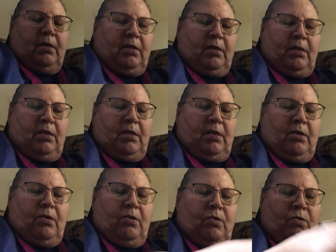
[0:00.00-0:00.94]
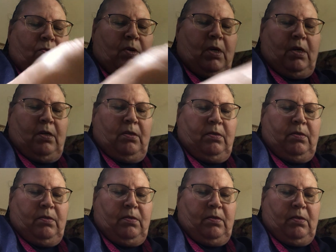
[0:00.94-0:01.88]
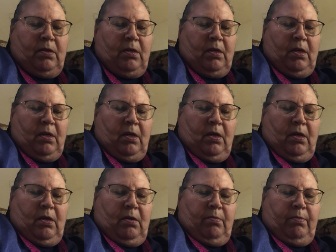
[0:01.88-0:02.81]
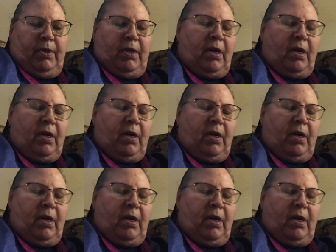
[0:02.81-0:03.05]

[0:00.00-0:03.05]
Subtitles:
So, but